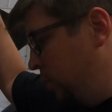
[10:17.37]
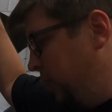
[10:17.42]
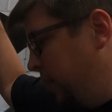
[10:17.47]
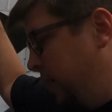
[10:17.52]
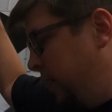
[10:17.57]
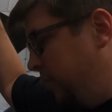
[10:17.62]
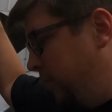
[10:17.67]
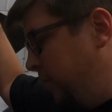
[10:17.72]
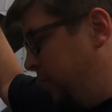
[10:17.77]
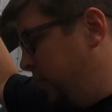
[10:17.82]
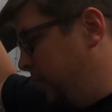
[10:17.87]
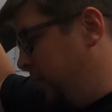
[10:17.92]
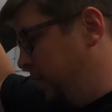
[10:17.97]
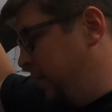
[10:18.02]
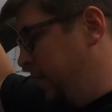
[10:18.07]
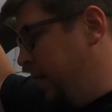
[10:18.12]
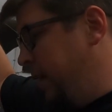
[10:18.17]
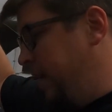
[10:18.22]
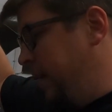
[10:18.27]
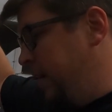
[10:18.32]
got to figure
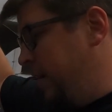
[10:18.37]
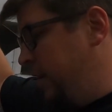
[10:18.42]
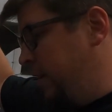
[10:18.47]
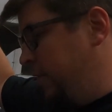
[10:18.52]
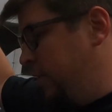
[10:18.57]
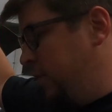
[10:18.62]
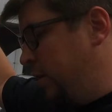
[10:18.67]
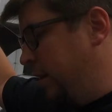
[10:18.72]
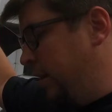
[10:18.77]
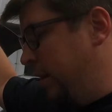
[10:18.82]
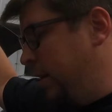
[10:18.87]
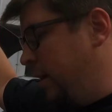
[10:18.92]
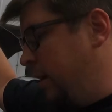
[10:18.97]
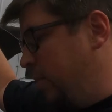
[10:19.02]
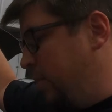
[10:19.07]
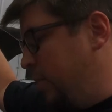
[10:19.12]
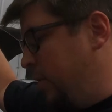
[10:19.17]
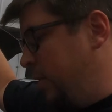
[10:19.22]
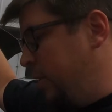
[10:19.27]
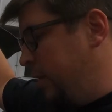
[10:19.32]
that out. I've tried a
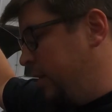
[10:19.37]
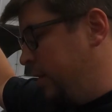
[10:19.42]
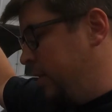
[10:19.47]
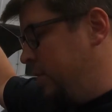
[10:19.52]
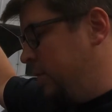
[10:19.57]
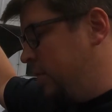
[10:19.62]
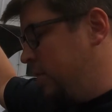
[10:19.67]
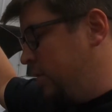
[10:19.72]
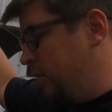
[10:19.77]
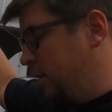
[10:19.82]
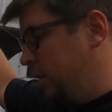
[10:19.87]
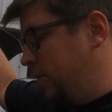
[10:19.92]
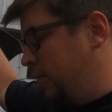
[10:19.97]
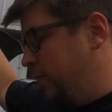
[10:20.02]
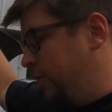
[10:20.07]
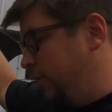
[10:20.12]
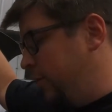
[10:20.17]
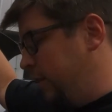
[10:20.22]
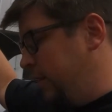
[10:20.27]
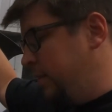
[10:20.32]
couple things to try to
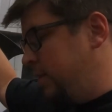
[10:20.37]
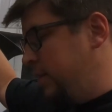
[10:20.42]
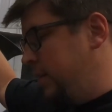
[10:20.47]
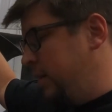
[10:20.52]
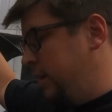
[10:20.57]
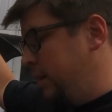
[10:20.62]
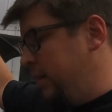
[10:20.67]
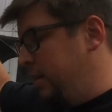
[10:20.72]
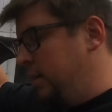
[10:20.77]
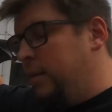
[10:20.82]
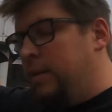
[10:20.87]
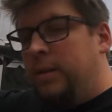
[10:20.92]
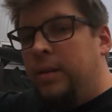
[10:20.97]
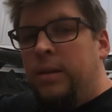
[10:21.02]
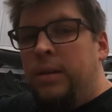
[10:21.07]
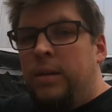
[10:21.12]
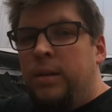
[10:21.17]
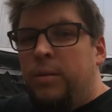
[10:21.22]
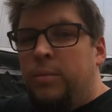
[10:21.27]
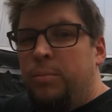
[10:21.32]
fix that.
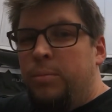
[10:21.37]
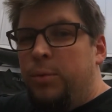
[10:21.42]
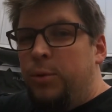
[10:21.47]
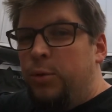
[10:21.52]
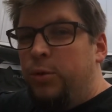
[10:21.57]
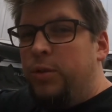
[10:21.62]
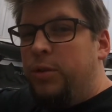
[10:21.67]
Boost